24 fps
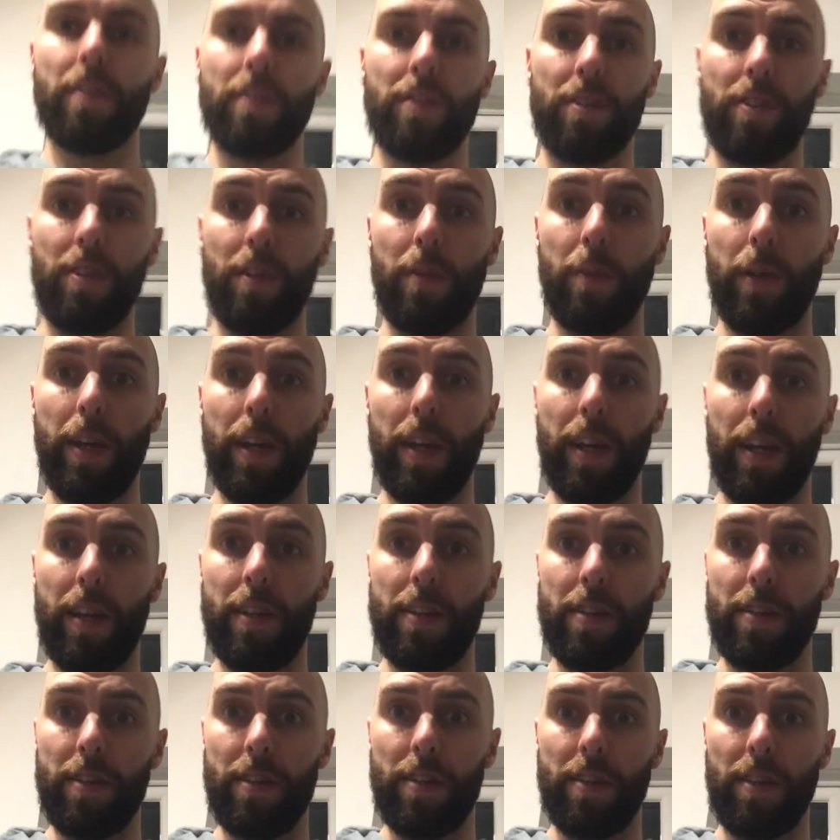just at
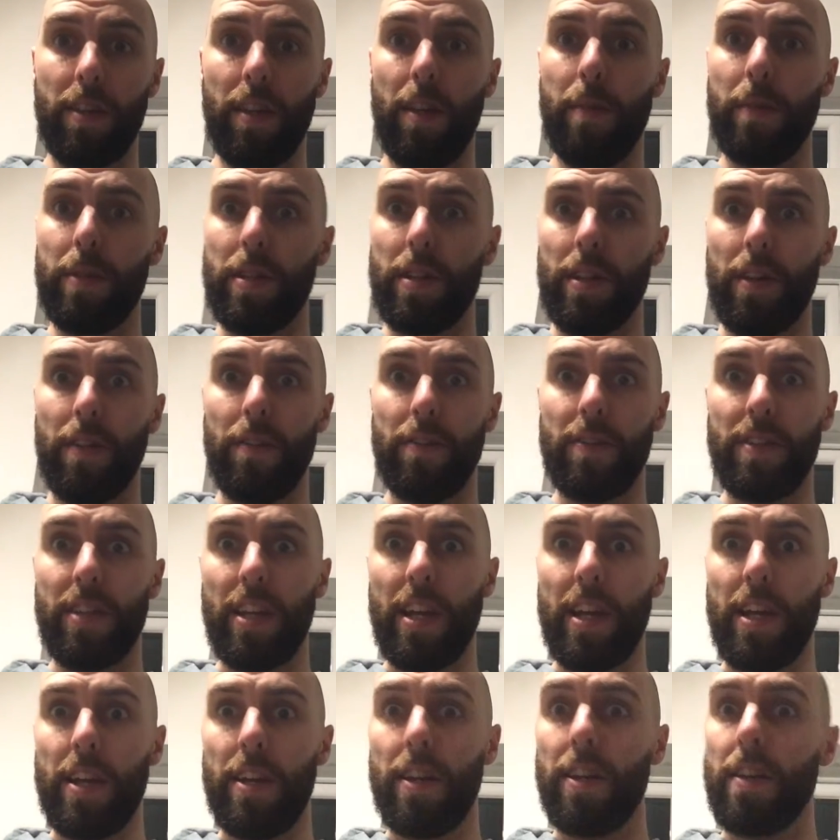weekends, just to keep myself
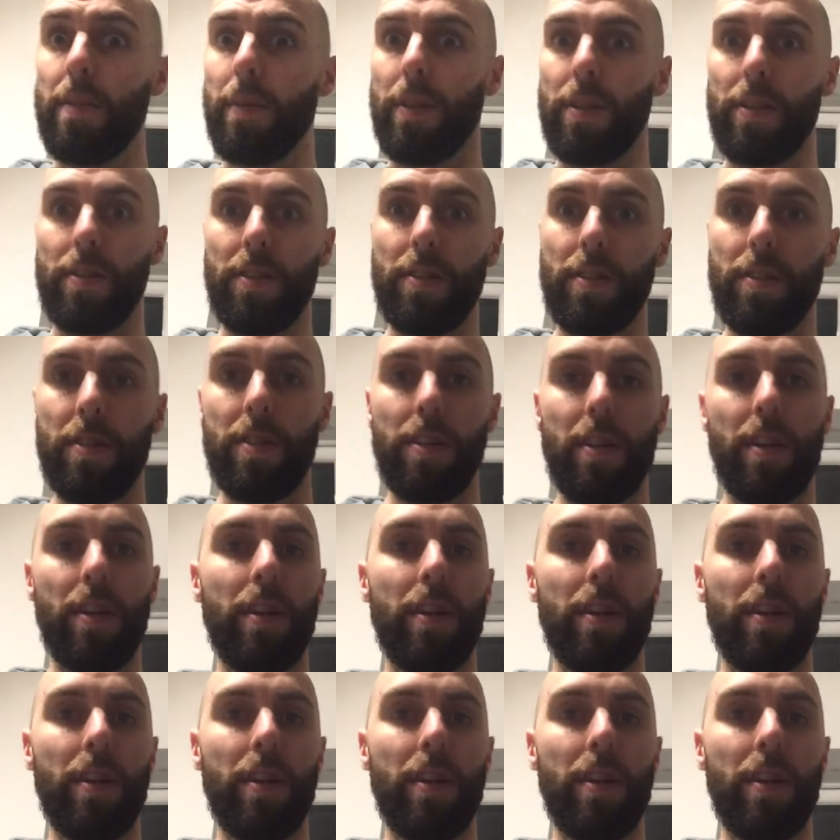sane, because